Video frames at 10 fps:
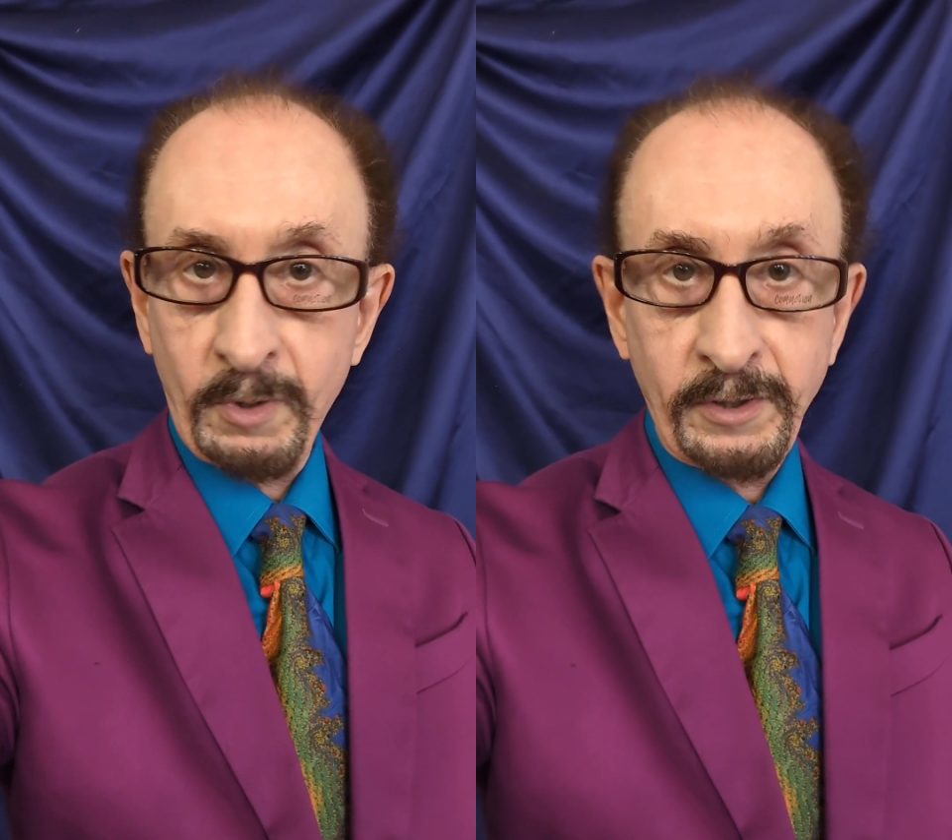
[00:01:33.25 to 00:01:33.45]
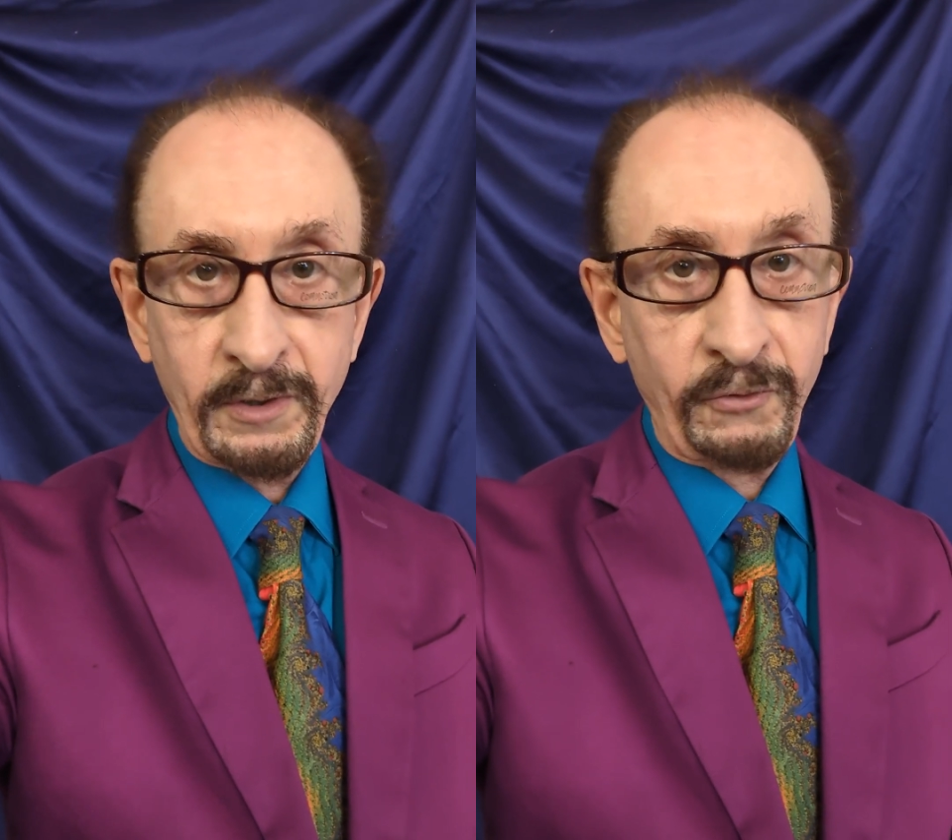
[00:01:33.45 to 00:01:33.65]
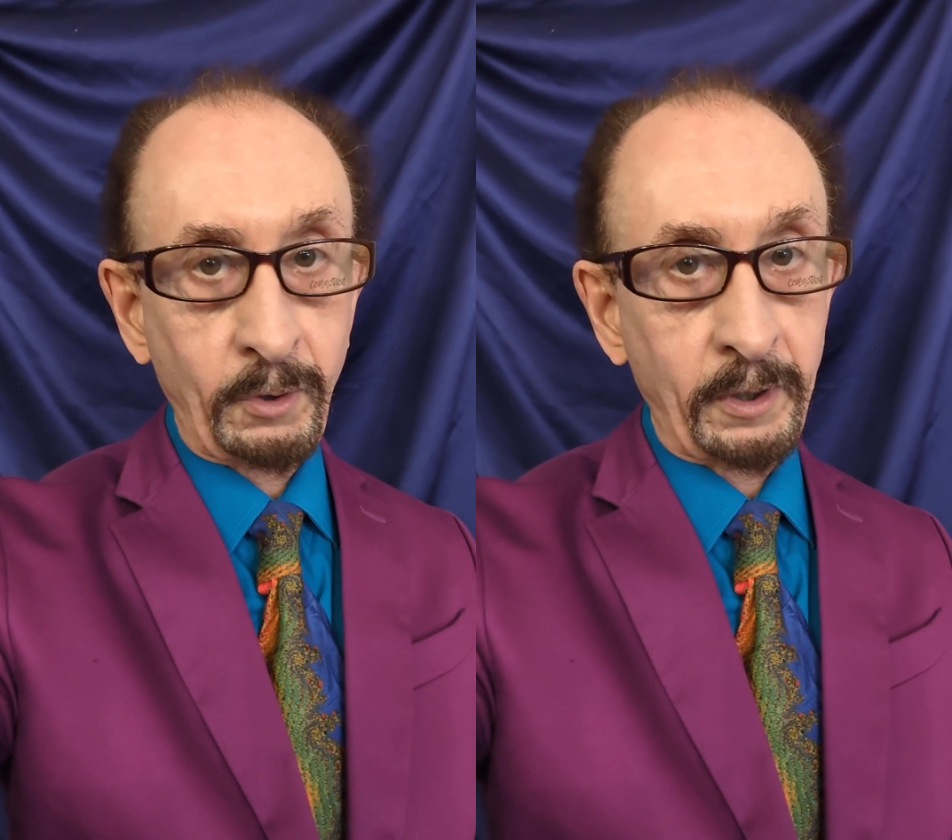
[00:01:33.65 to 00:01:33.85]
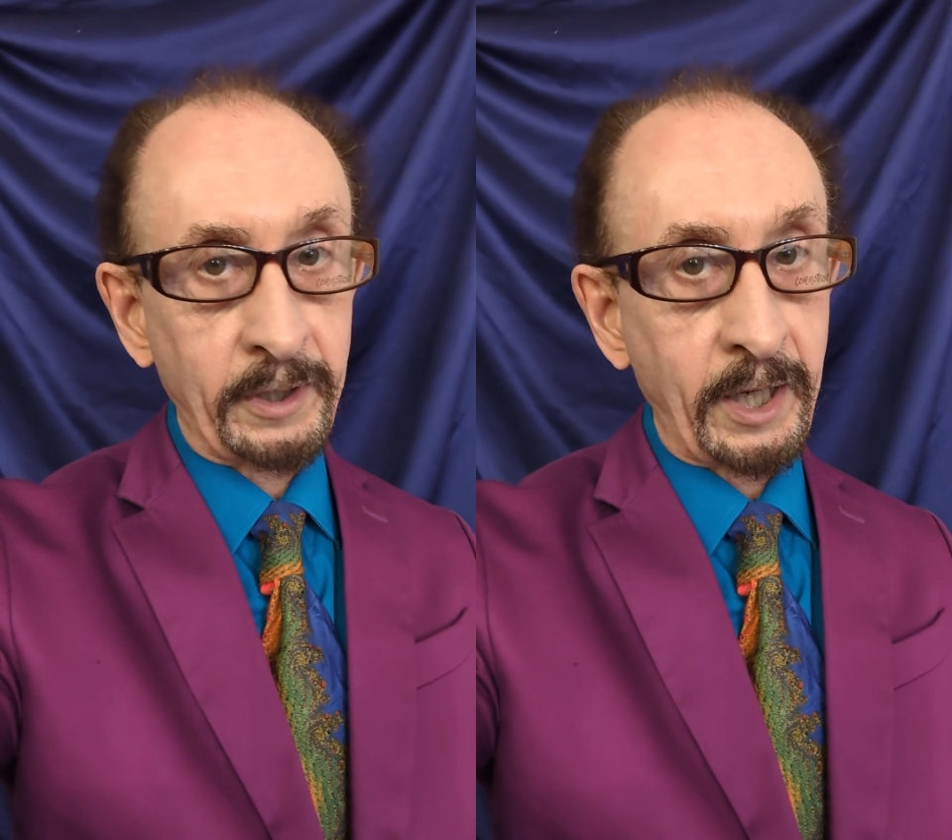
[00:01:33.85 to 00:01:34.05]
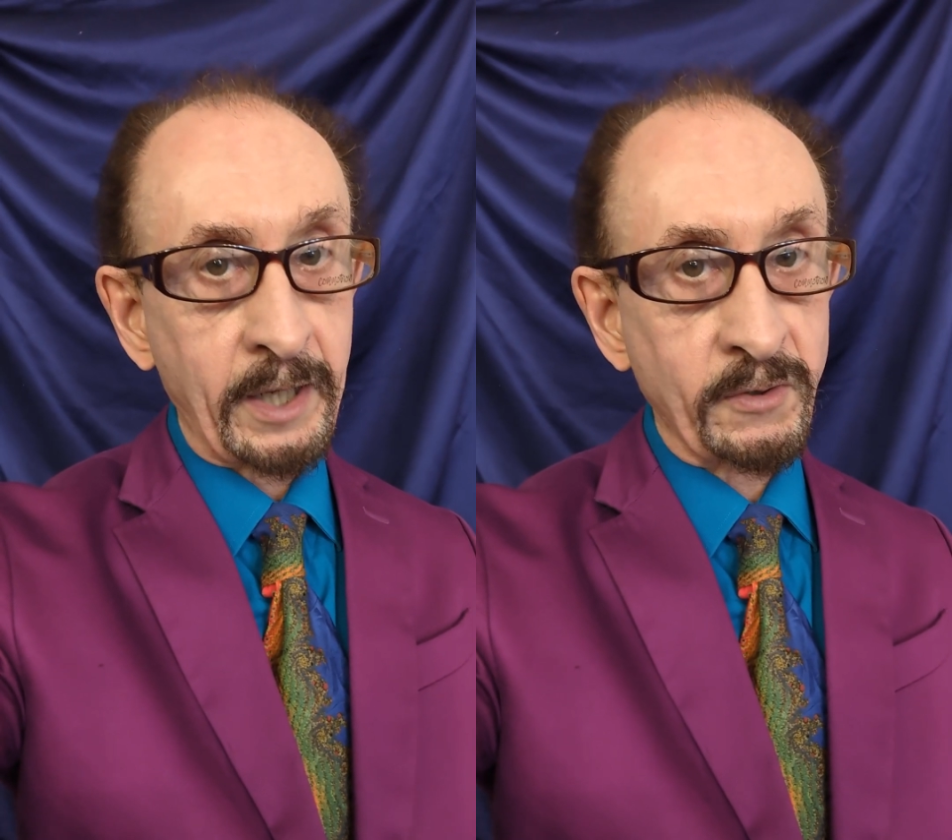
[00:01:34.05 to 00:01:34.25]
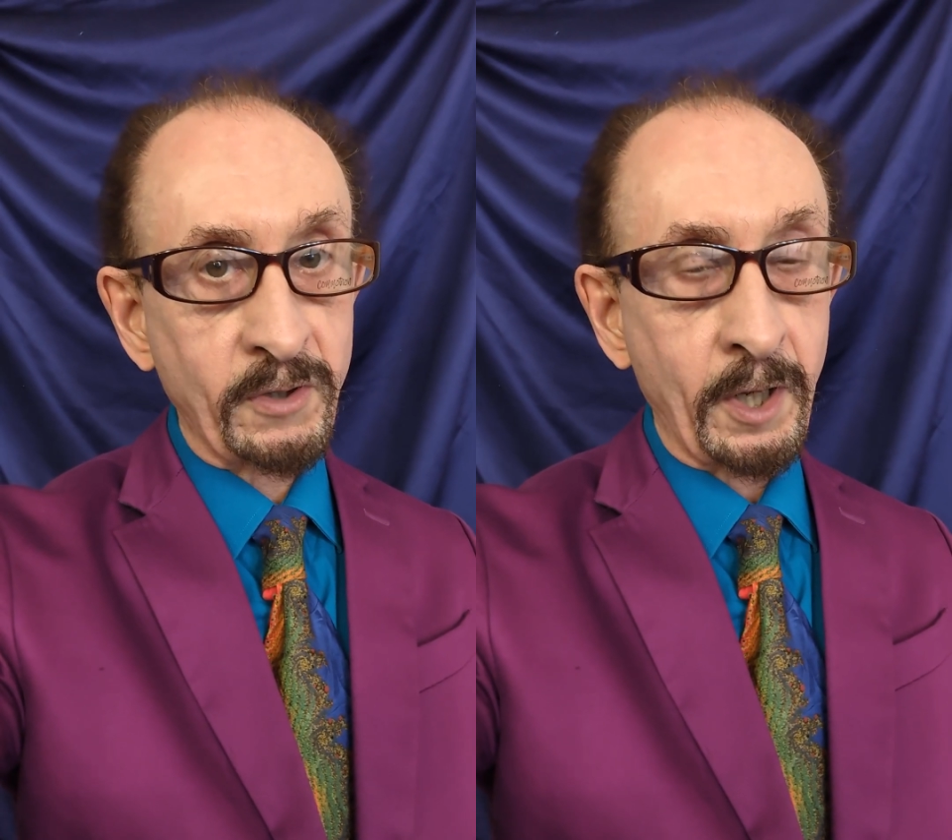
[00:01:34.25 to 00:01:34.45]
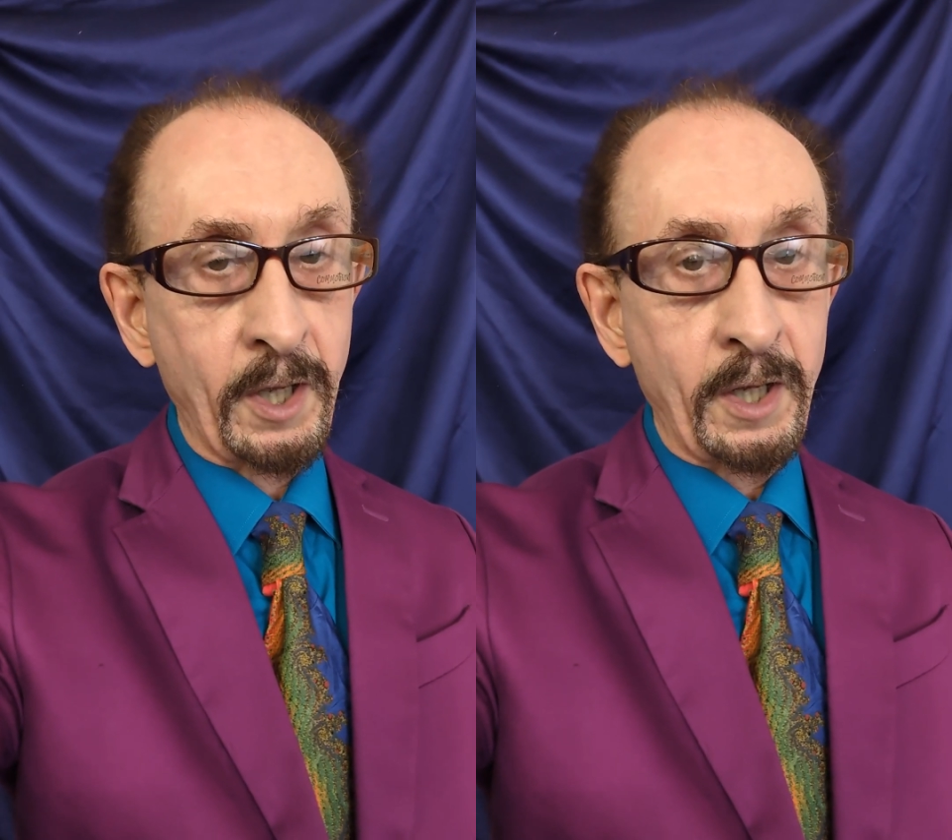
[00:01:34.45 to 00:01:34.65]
24 days.